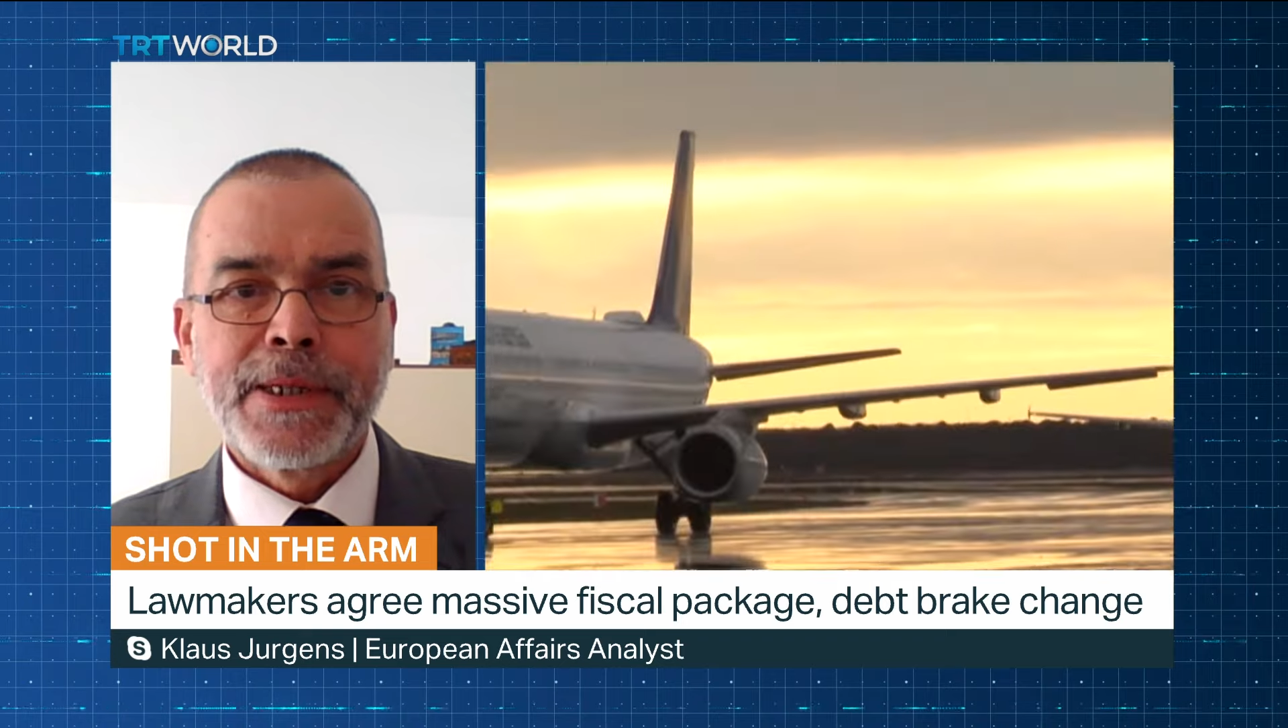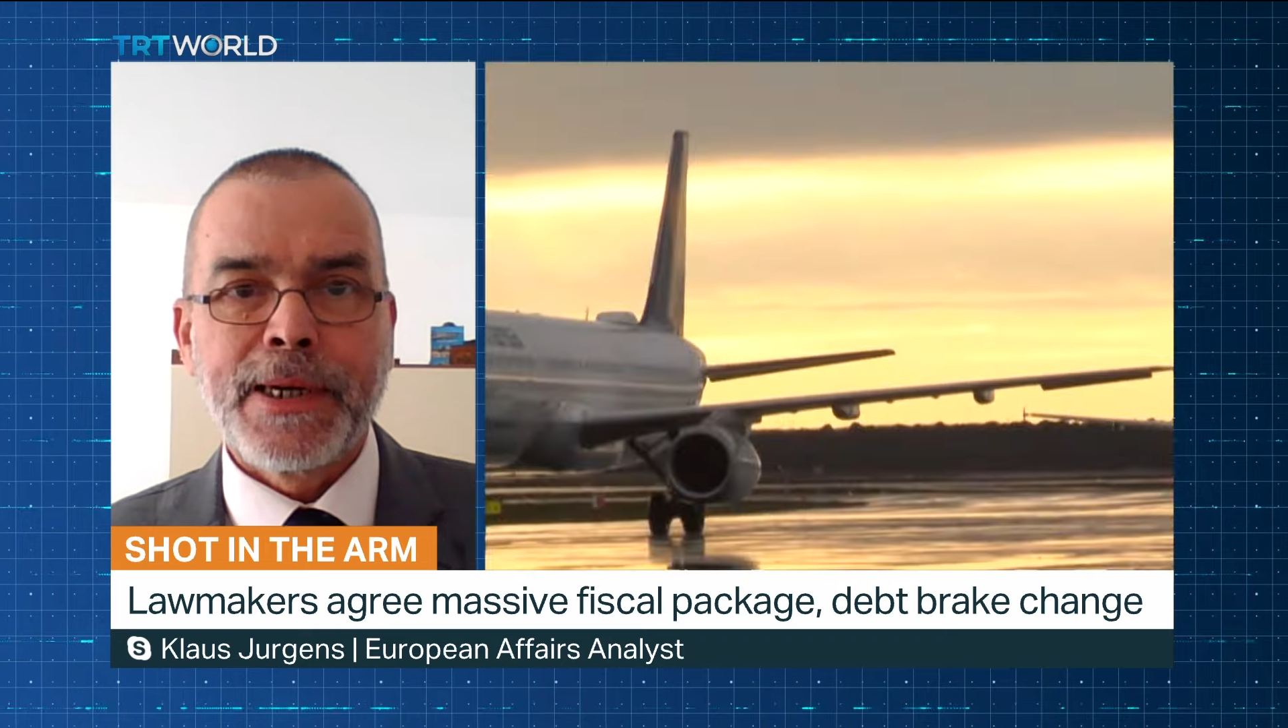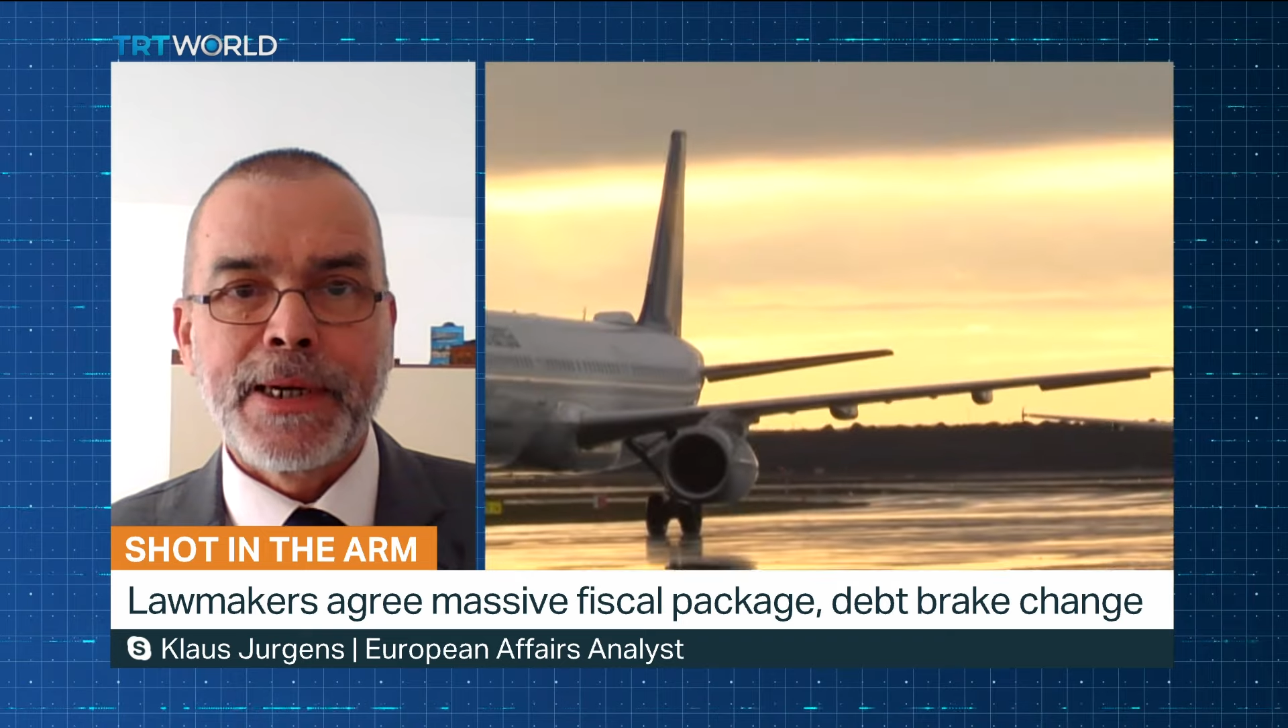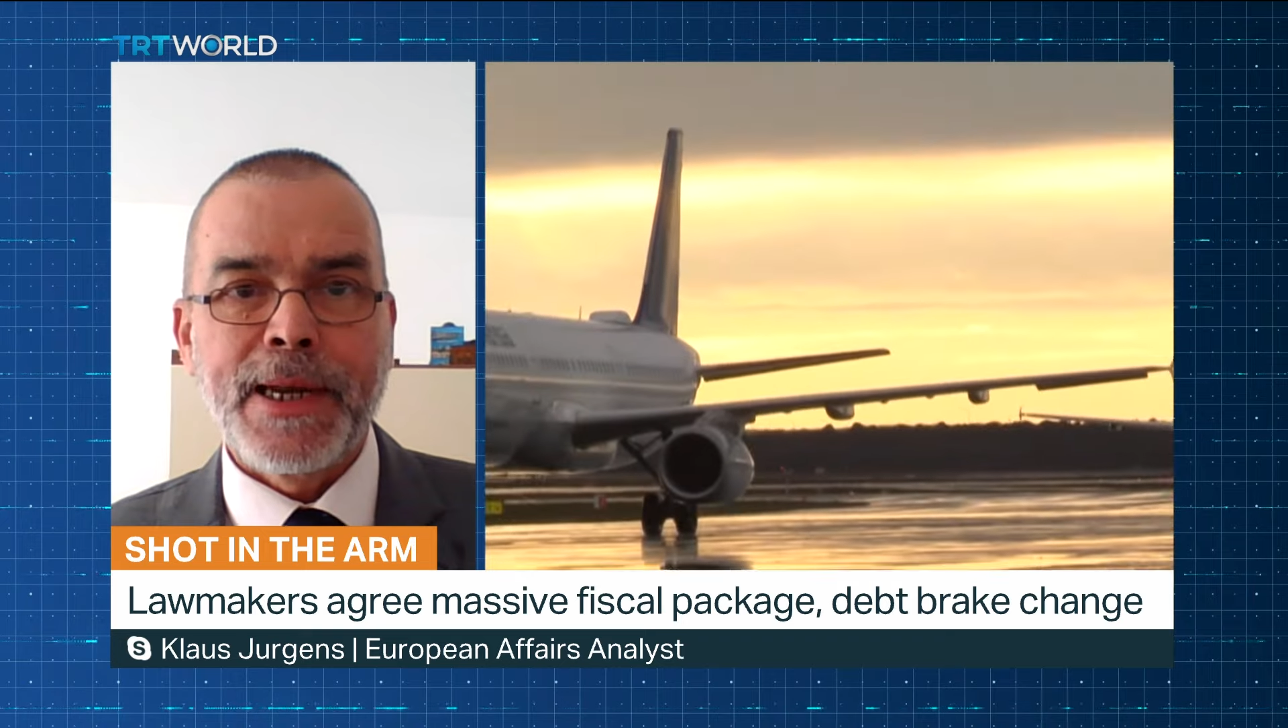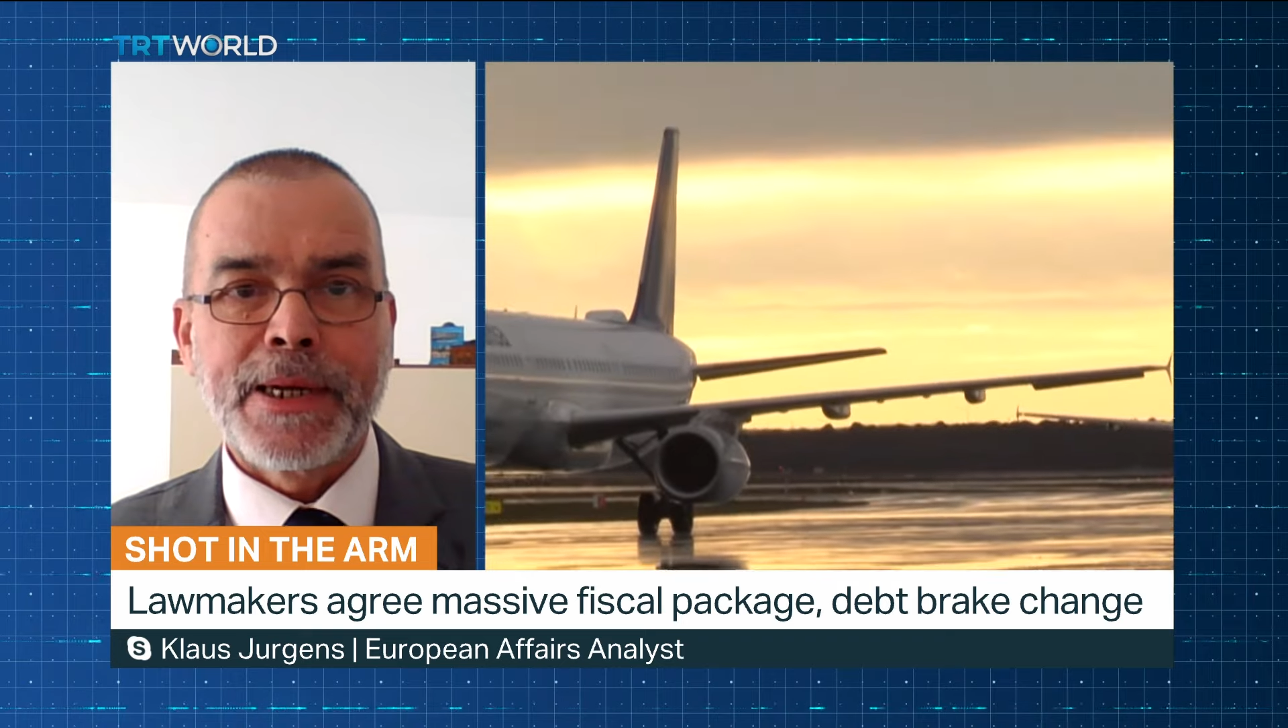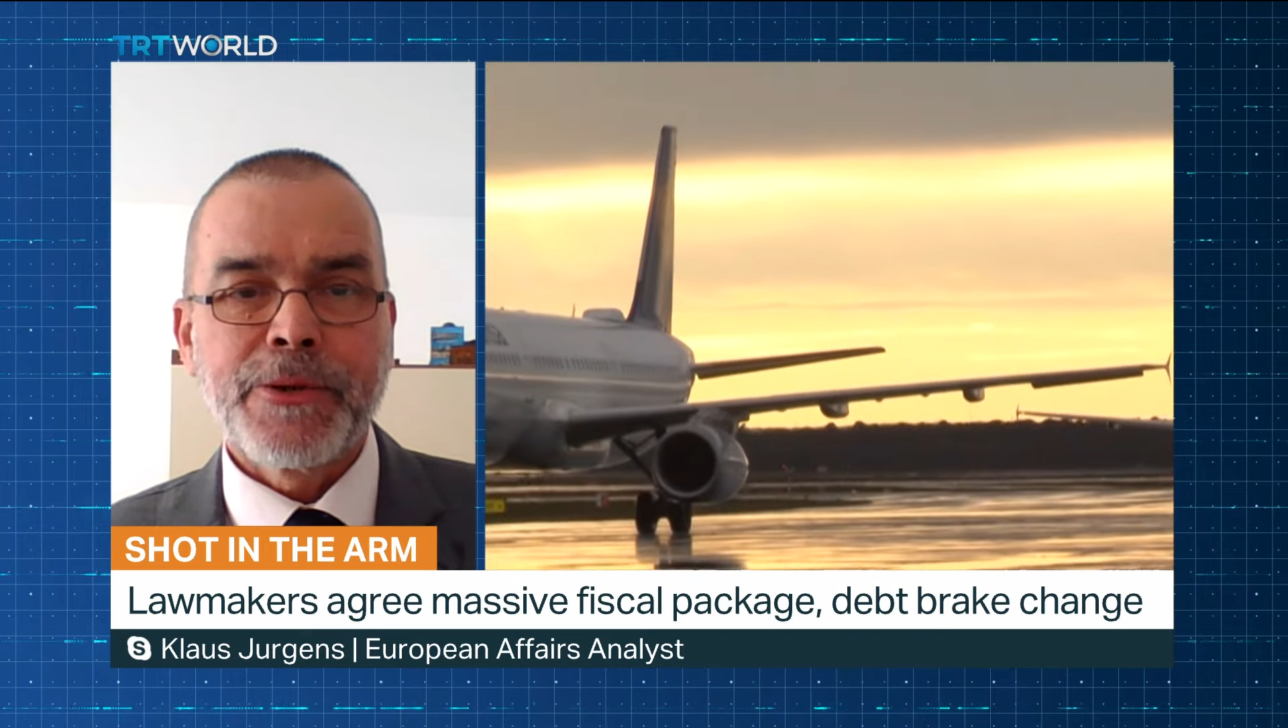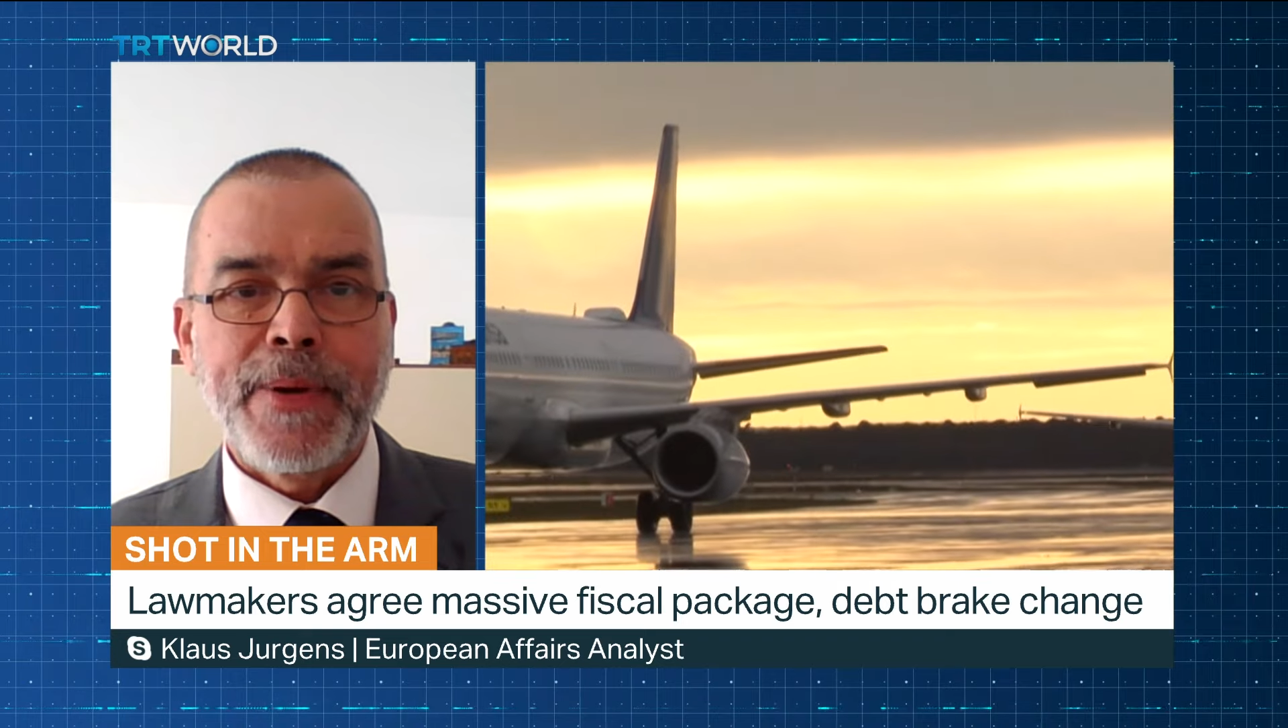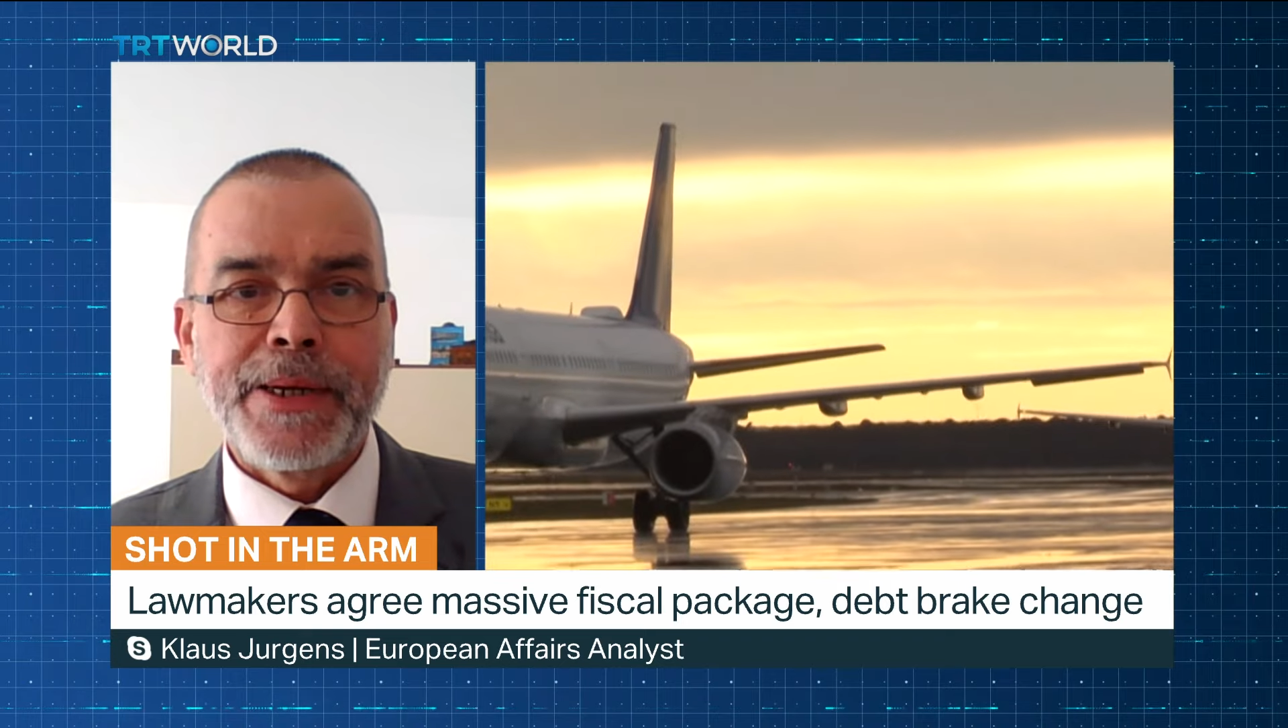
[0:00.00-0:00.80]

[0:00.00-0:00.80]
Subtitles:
in the last